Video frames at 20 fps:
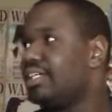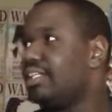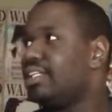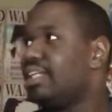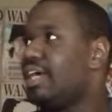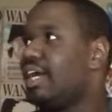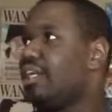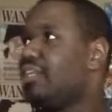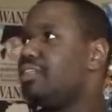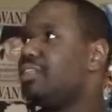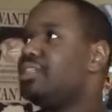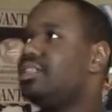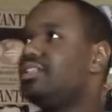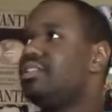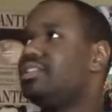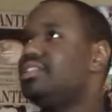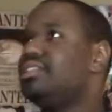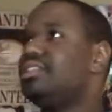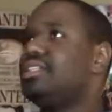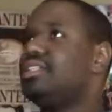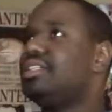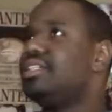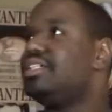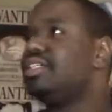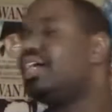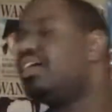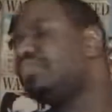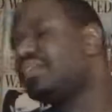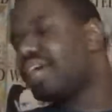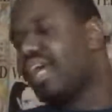Now,
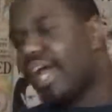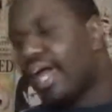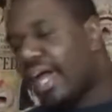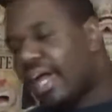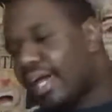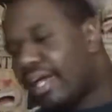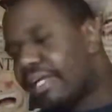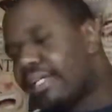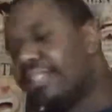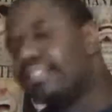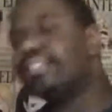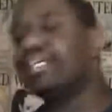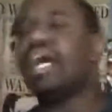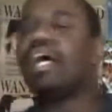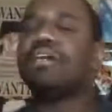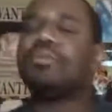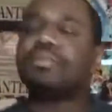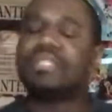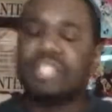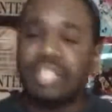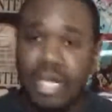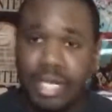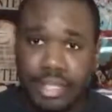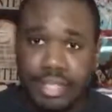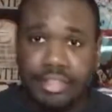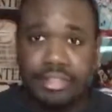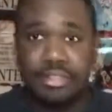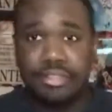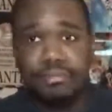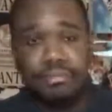okay, I'll be
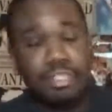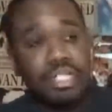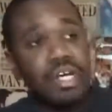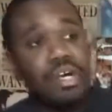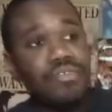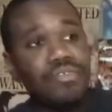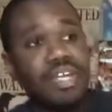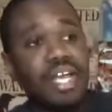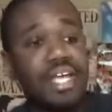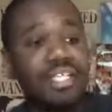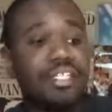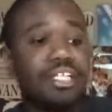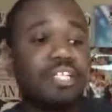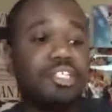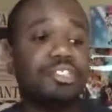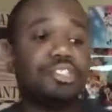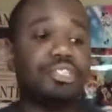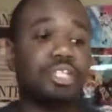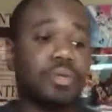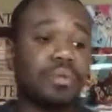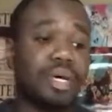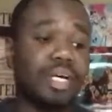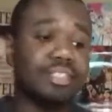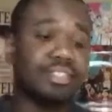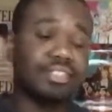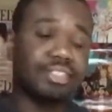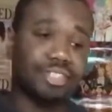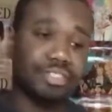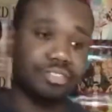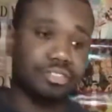honest. The OVA did show
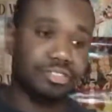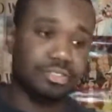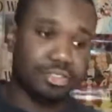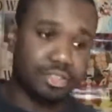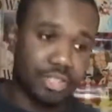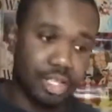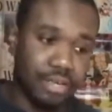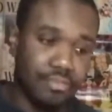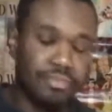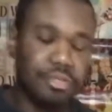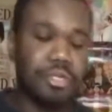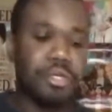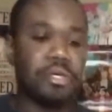uncensored stuff.